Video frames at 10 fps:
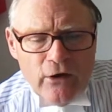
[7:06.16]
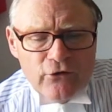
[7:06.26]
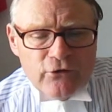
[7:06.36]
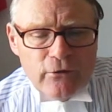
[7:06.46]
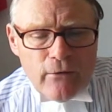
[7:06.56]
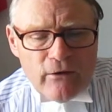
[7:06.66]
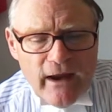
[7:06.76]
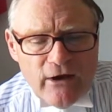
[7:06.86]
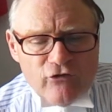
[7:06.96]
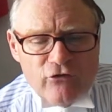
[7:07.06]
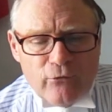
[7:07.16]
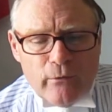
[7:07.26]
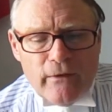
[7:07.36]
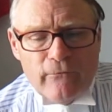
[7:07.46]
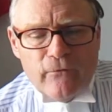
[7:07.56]
to locations
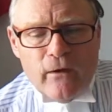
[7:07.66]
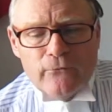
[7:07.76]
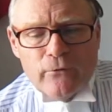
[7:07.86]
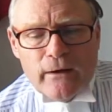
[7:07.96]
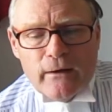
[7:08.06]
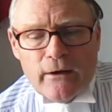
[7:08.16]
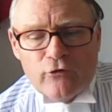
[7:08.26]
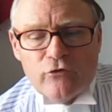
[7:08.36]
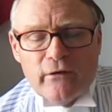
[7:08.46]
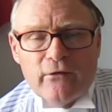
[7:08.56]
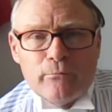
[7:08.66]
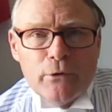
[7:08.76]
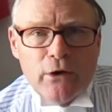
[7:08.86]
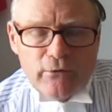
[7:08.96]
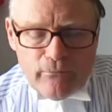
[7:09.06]
where they find regulation less
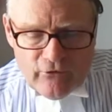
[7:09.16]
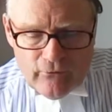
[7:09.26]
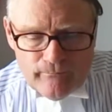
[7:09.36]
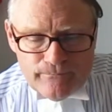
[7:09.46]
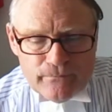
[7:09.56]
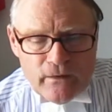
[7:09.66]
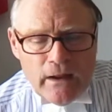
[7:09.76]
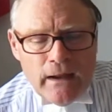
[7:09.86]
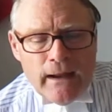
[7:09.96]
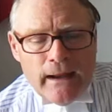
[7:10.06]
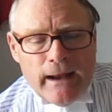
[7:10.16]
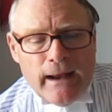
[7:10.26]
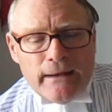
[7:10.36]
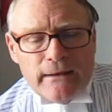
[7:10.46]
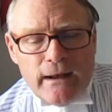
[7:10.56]
burdensome,
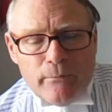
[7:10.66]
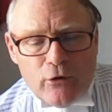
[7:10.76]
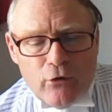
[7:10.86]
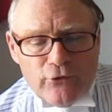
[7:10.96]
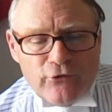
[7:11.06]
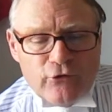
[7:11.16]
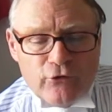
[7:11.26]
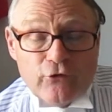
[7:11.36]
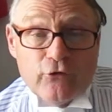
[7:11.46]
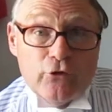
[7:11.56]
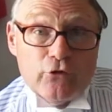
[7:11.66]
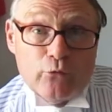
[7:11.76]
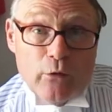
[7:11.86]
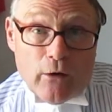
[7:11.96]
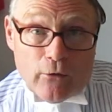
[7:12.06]
and labour costs too,
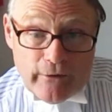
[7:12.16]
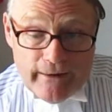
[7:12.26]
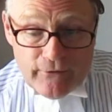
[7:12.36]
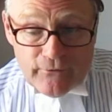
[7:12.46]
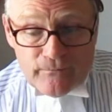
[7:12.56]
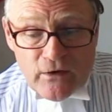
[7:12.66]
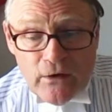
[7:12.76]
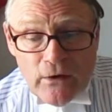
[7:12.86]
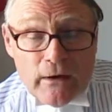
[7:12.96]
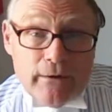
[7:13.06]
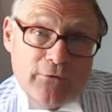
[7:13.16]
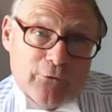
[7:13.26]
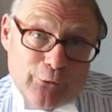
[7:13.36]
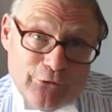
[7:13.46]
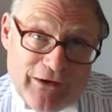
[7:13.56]
one could add. And of
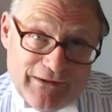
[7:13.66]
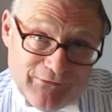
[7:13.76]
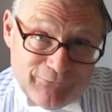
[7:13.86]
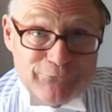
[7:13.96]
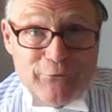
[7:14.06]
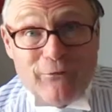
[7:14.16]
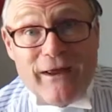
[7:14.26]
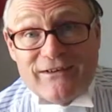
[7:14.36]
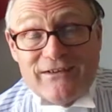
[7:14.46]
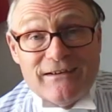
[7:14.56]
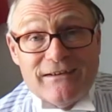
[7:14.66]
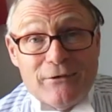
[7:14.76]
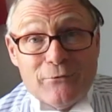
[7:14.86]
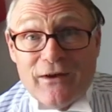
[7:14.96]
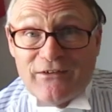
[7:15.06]
course that's reflected in the
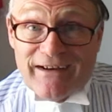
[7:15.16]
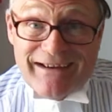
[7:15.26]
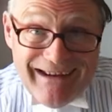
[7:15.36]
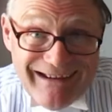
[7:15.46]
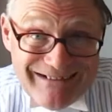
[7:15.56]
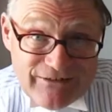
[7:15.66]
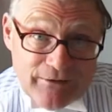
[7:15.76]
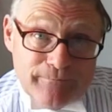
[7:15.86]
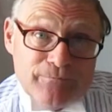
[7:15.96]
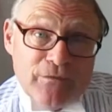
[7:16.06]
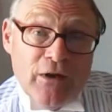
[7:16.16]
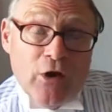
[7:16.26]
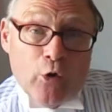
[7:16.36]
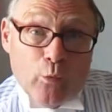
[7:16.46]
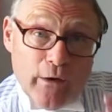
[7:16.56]
United Kingdom
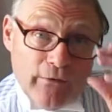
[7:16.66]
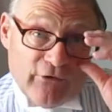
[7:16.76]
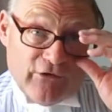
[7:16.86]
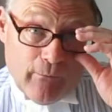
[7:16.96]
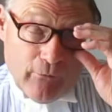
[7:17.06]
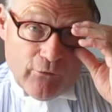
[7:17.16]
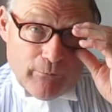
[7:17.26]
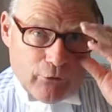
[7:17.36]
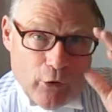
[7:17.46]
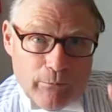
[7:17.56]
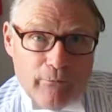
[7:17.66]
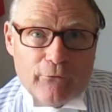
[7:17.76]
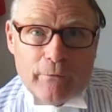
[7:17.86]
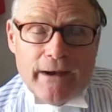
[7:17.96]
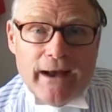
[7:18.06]
with some of the
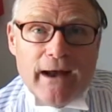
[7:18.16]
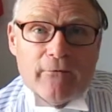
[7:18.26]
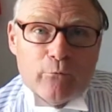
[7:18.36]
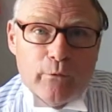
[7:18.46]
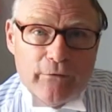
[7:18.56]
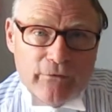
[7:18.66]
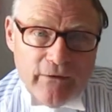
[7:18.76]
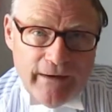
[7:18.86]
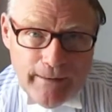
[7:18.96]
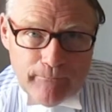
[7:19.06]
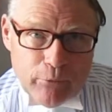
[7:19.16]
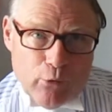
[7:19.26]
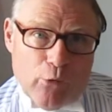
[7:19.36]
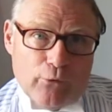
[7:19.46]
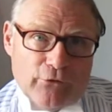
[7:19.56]
problems we have with
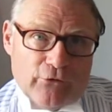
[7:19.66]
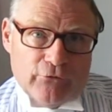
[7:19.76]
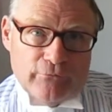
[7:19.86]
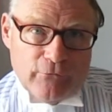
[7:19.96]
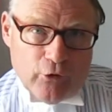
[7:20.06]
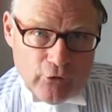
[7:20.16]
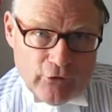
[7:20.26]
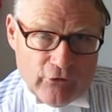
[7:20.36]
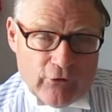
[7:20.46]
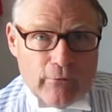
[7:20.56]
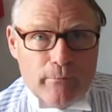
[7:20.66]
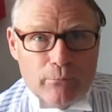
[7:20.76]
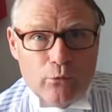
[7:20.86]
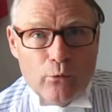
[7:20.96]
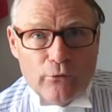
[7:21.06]
imports, goods that are
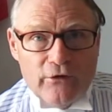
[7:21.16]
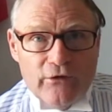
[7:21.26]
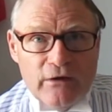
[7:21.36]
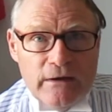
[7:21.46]
imported,